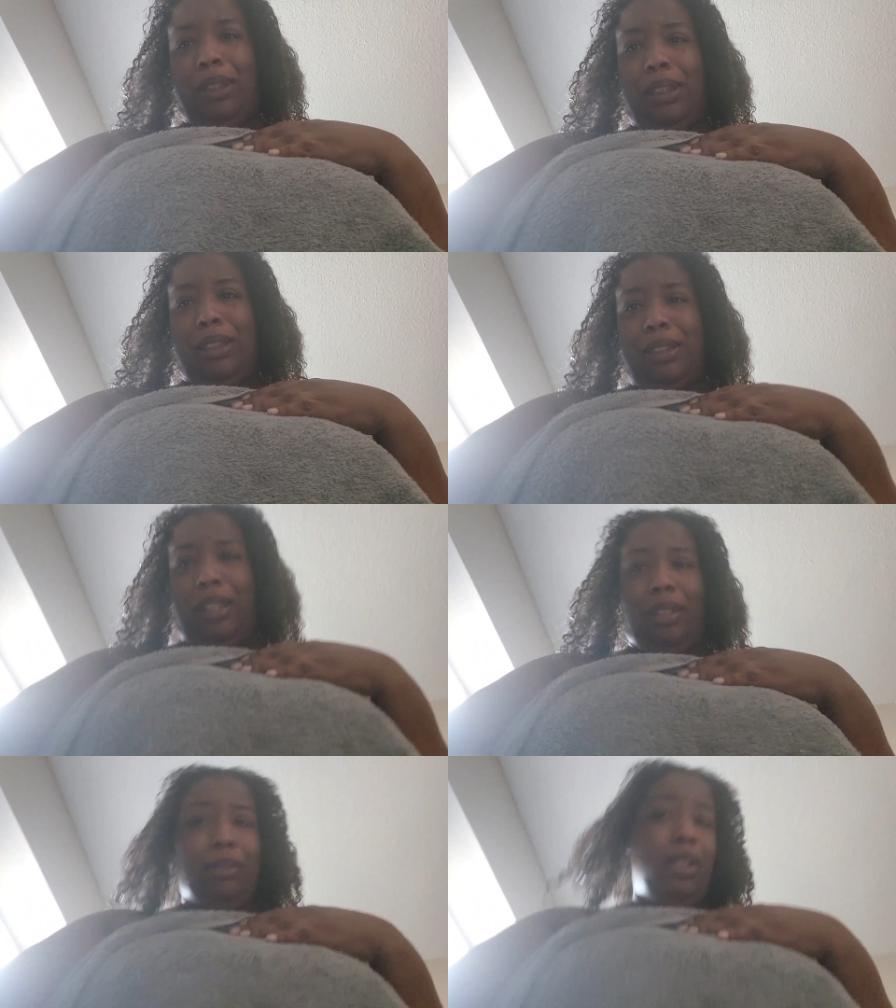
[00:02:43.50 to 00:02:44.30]
it is
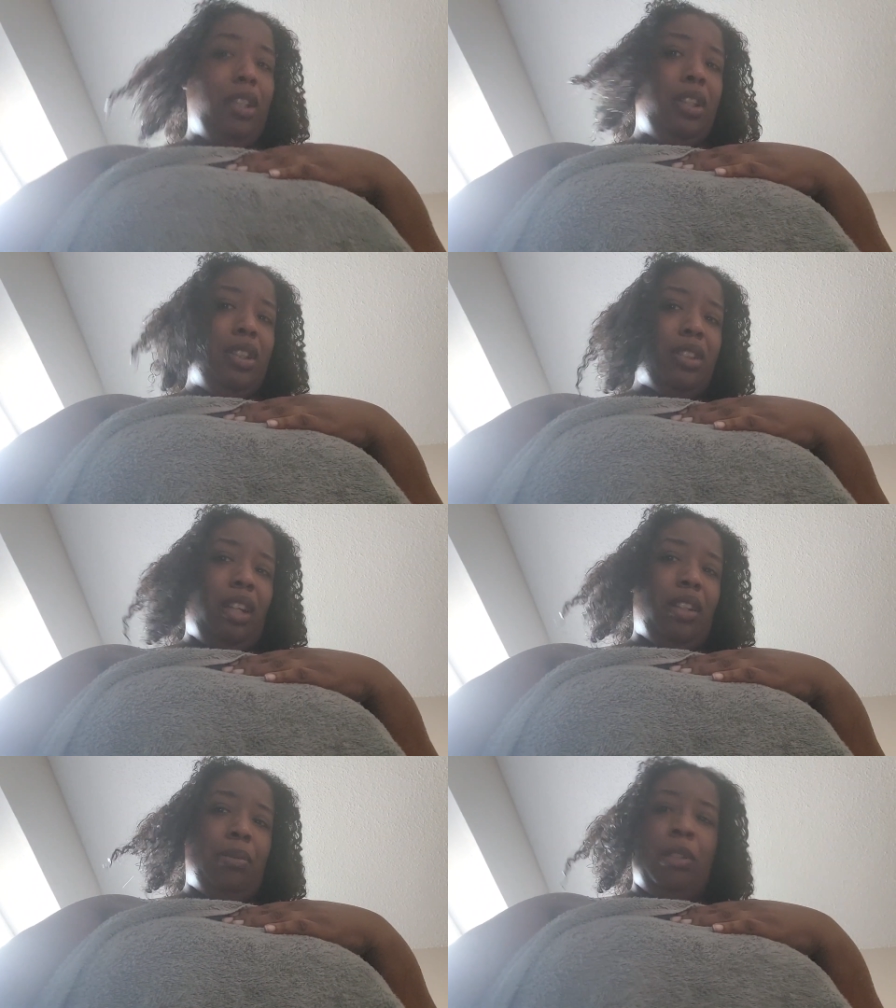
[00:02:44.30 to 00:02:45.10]
now.
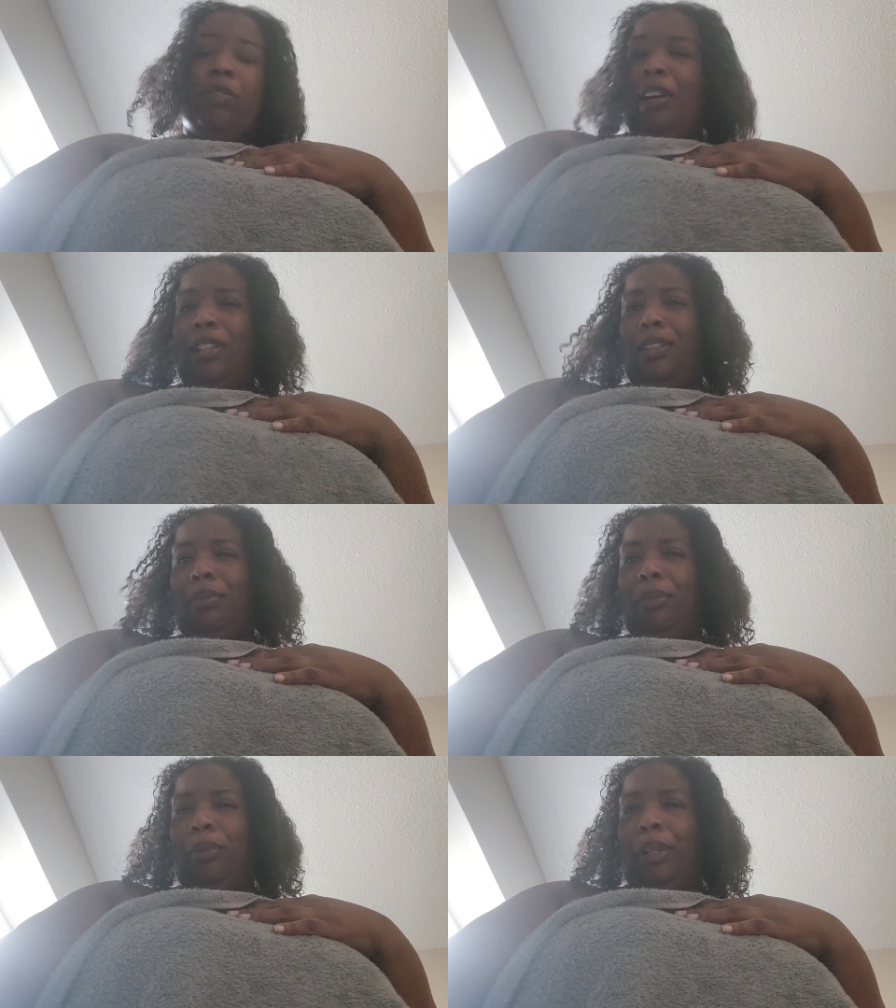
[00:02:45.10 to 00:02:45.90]
So, let me find something to